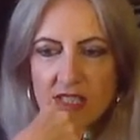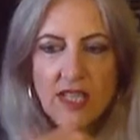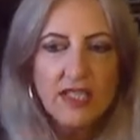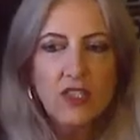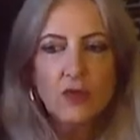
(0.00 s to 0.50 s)
It's
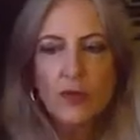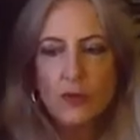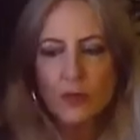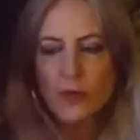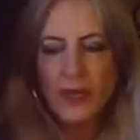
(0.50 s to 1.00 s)
like
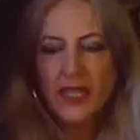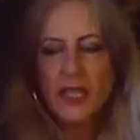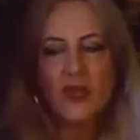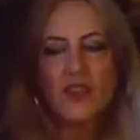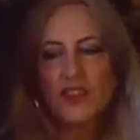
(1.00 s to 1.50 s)
you're being
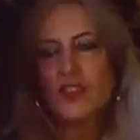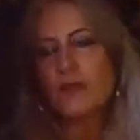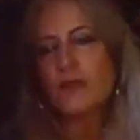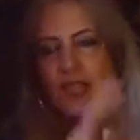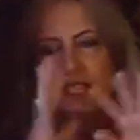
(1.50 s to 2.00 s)
asked to
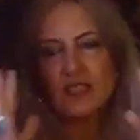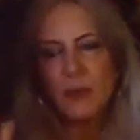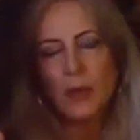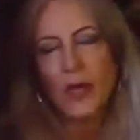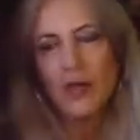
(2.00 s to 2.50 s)
create
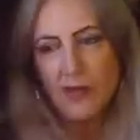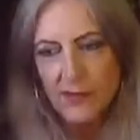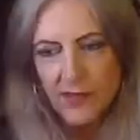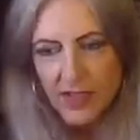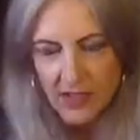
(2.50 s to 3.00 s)
a
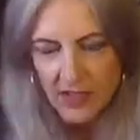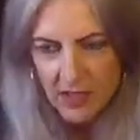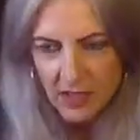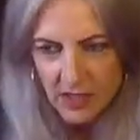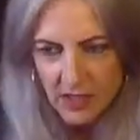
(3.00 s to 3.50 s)

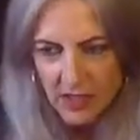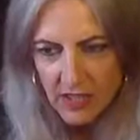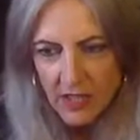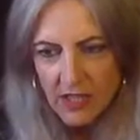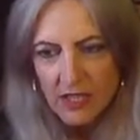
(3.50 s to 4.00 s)
perfect
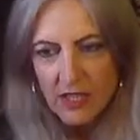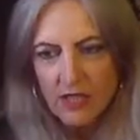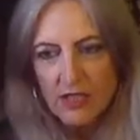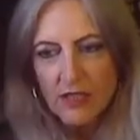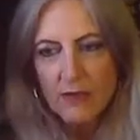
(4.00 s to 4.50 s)

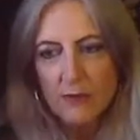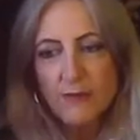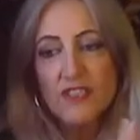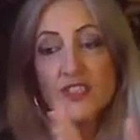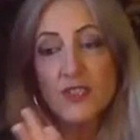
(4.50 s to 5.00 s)

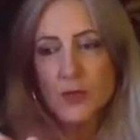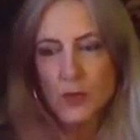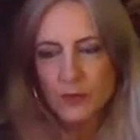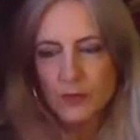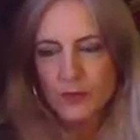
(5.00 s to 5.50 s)
crystal,
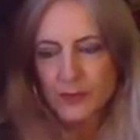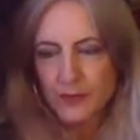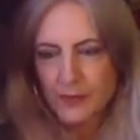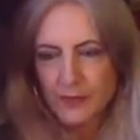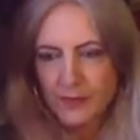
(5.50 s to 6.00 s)

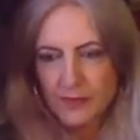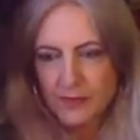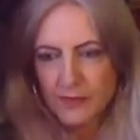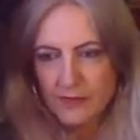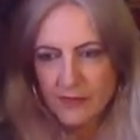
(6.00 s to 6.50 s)

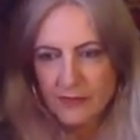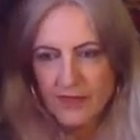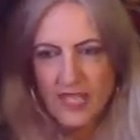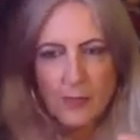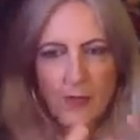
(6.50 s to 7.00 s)

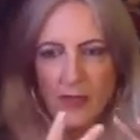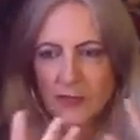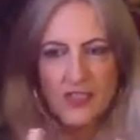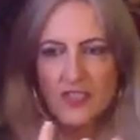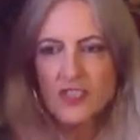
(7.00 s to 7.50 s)
like a
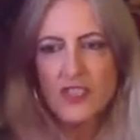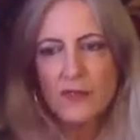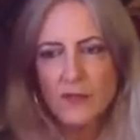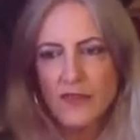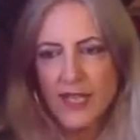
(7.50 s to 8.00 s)
perfect
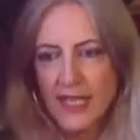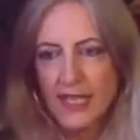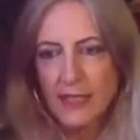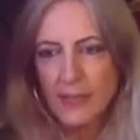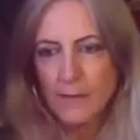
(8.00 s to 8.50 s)

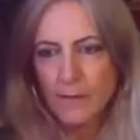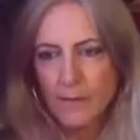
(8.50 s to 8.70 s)
snowflake.